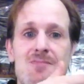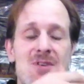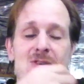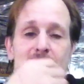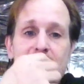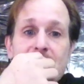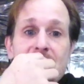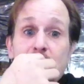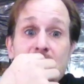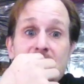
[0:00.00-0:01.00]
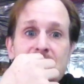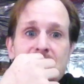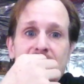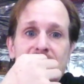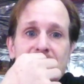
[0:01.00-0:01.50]
things were not the way they
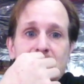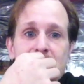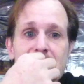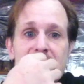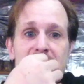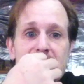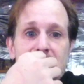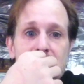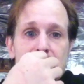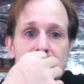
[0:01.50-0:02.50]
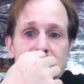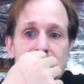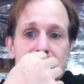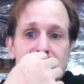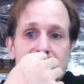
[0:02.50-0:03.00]
thought they were.
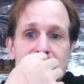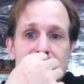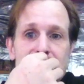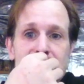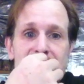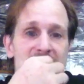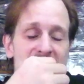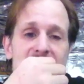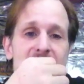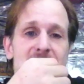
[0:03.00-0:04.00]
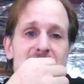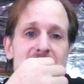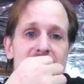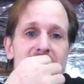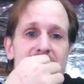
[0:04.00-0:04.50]
Life
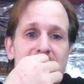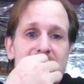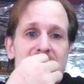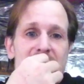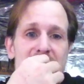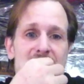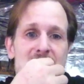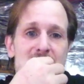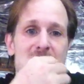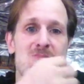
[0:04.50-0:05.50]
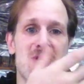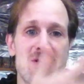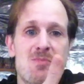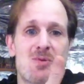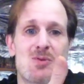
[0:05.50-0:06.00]
was not the way they thought they were.
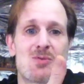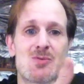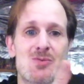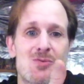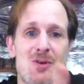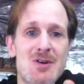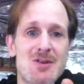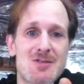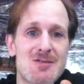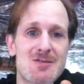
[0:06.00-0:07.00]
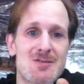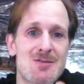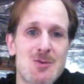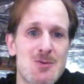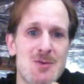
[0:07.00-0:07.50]
People were not
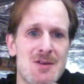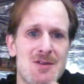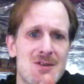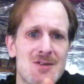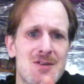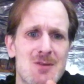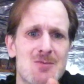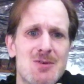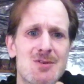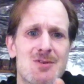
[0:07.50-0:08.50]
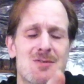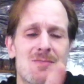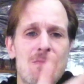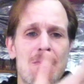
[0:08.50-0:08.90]
who they thought they were.